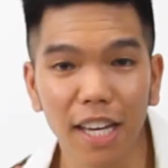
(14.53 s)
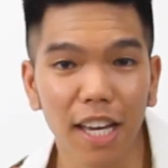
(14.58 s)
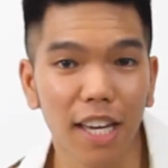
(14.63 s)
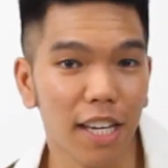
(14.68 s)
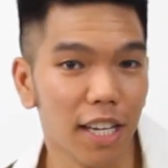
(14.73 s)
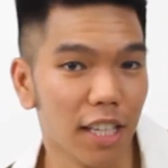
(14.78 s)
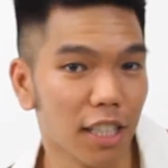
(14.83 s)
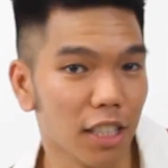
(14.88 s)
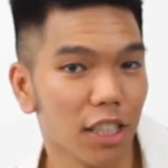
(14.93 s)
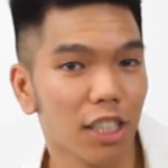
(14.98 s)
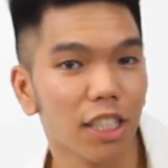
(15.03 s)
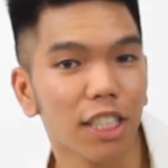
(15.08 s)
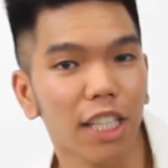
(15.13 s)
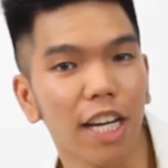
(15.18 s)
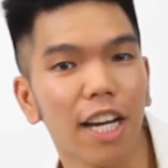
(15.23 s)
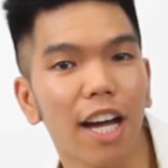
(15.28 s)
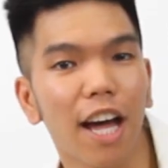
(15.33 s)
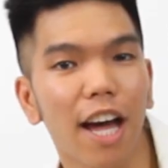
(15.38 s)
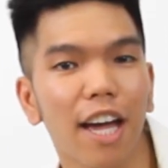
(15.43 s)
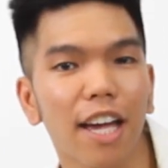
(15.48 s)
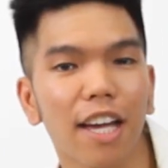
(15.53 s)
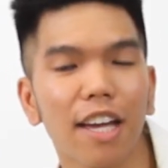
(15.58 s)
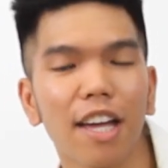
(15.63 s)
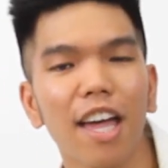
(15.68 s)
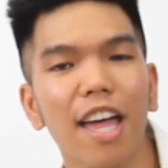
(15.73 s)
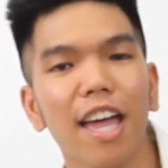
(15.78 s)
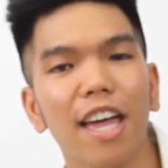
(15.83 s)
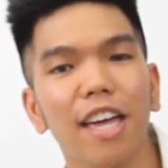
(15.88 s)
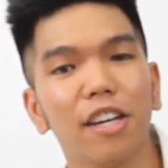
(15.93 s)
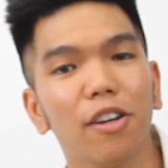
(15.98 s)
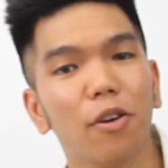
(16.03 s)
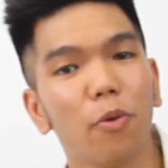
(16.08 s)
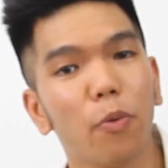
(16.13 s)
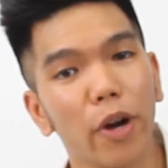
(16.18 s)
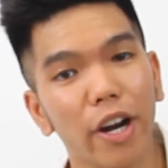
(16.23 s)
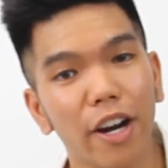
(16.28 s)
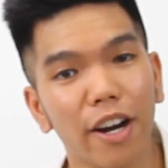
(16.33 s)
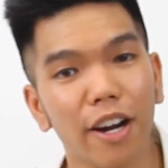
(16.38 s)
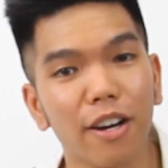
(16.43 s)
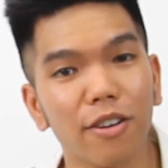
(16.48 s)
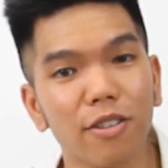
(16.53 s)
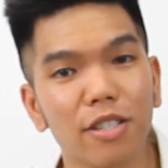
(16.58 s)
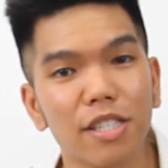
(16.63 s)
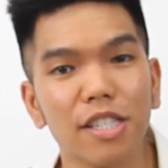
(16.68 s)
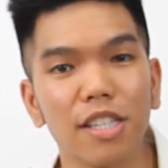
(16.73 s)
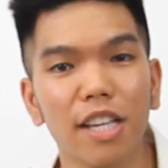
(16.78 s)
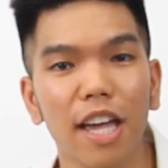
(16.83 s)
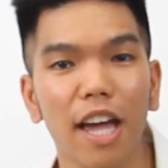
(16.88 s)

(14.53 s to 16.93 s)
in Shanghai in a warehouse,